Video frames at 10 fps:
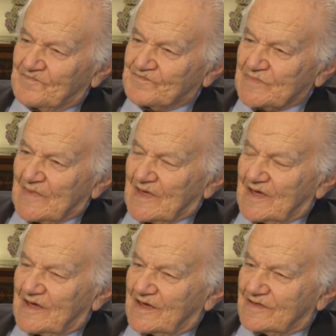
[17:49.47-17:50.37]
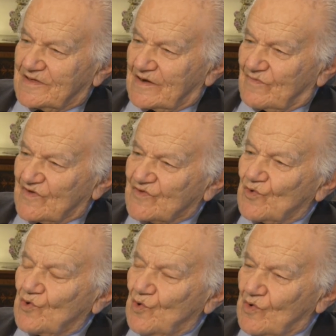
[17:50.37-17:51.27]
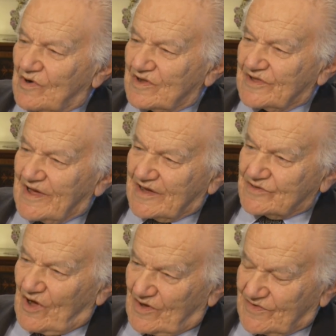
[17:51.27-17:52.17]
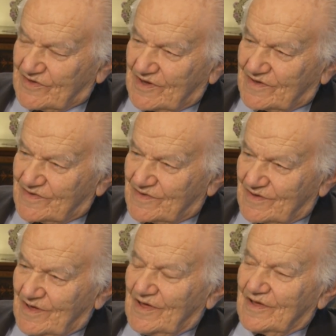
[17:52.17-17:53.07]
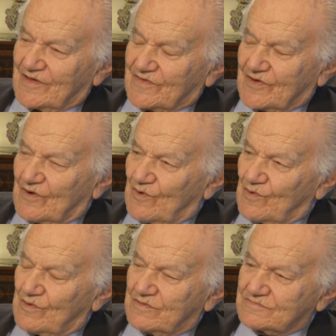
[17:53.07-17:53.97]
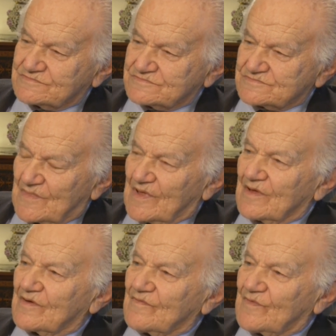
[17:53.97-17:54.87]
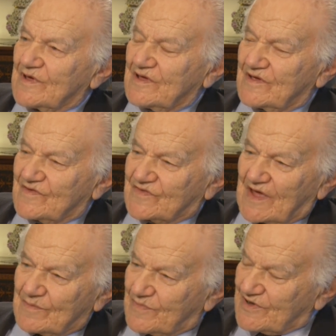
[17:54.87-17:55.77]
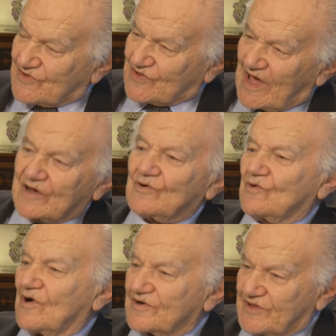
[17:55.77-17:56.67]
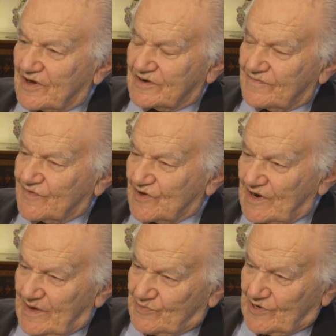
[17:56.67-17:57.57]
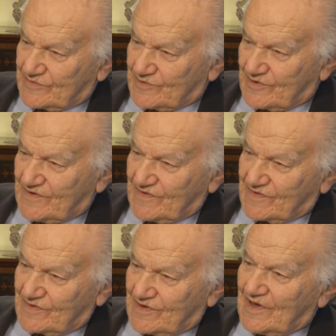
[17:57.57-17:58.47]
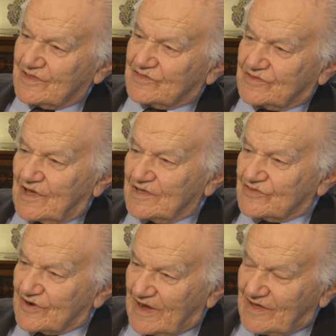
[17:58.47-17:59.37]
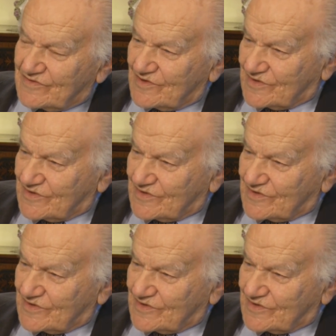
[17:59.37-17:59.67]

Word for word: wow. And there was no local diagnostics. So we established echocardiographic laboratories, mm. trained the